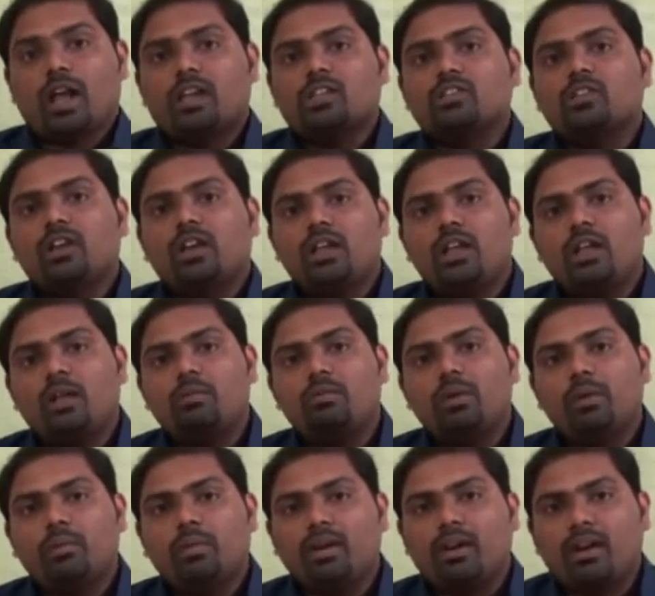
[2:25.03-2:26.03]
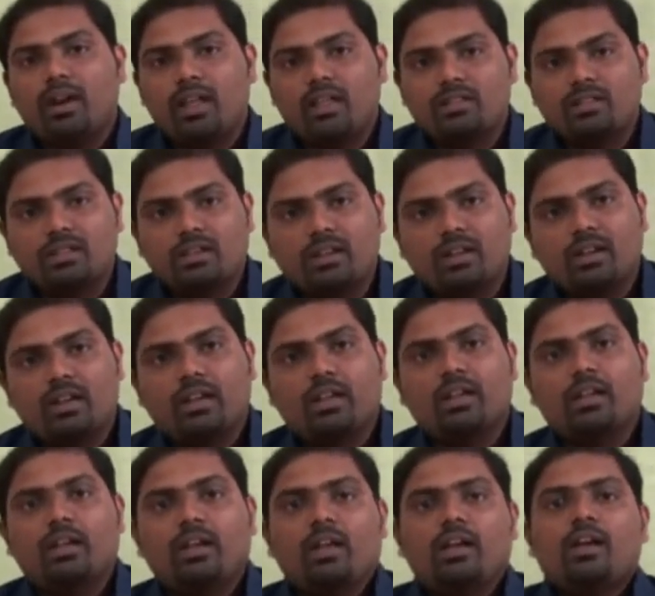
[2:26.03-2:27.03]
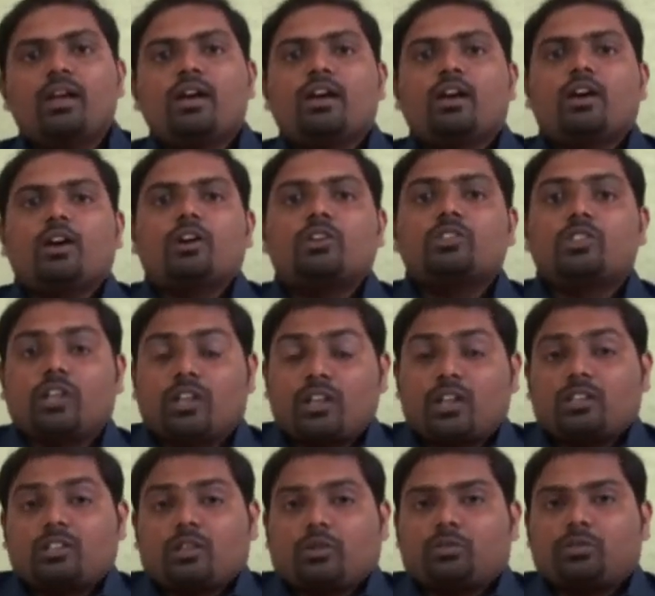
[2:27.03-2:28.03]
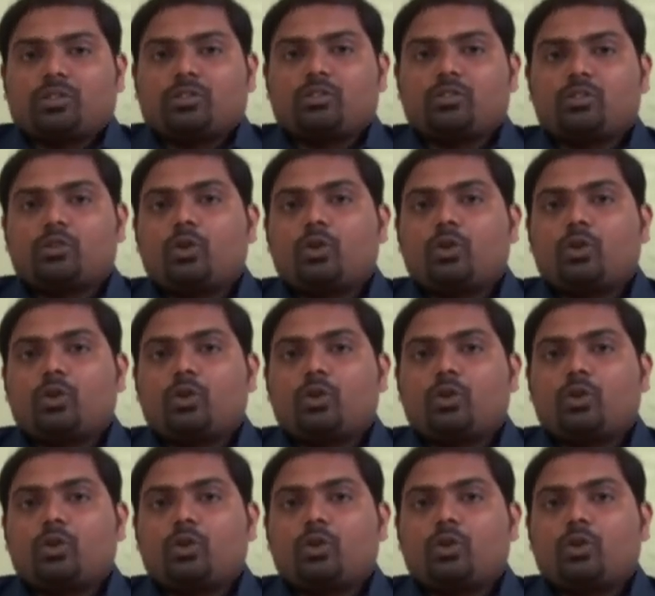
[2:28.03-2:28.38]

actually implemented as in checked exceptions.